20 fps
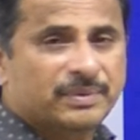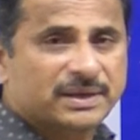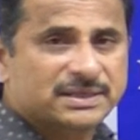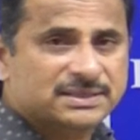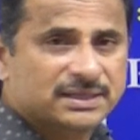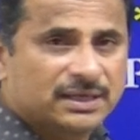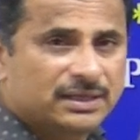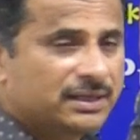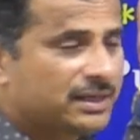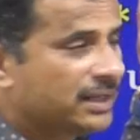
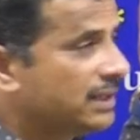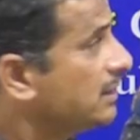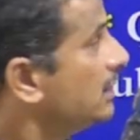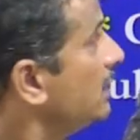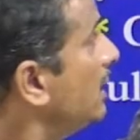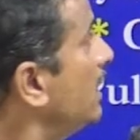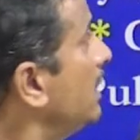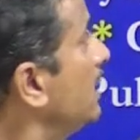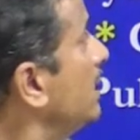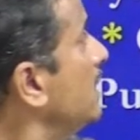present in
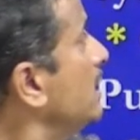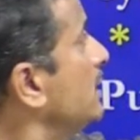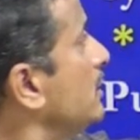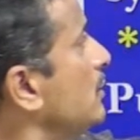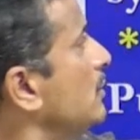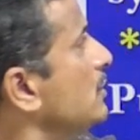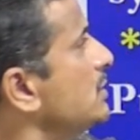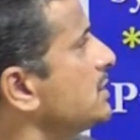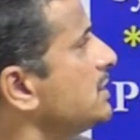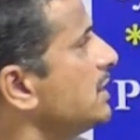the
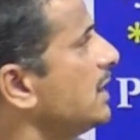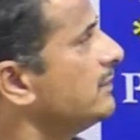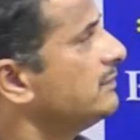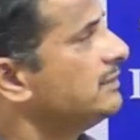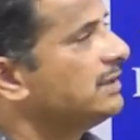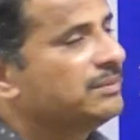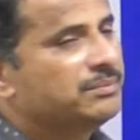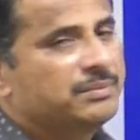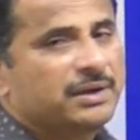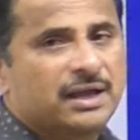coast of
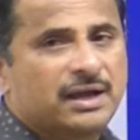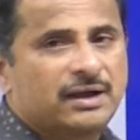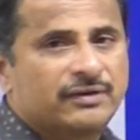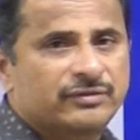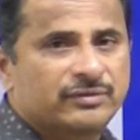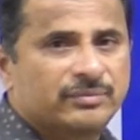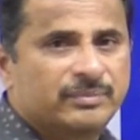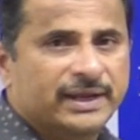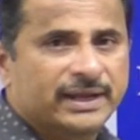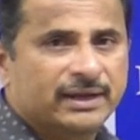the Bay
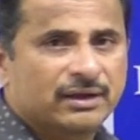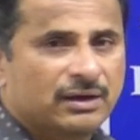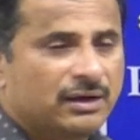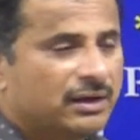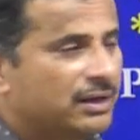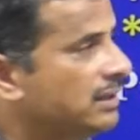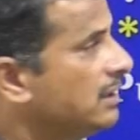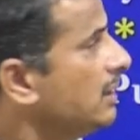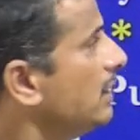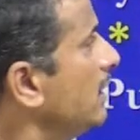of
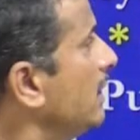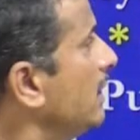Bengal.